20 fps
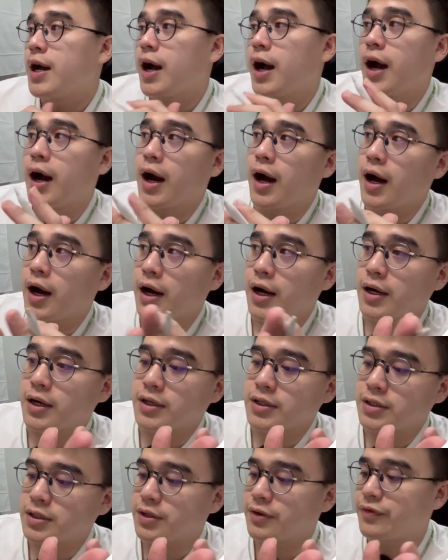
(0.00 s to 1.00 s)

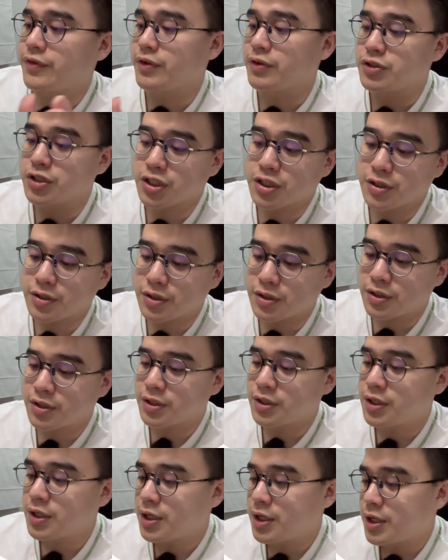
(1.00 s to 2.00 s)
the future
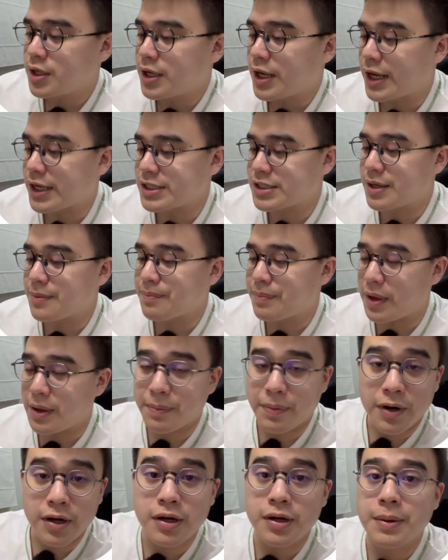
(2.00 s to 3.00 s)
exam
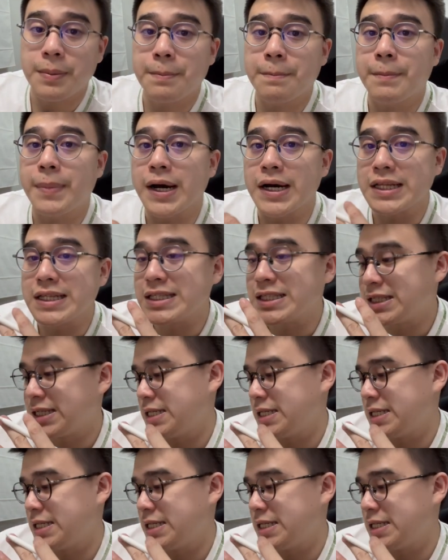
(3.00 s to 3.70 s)
paper, but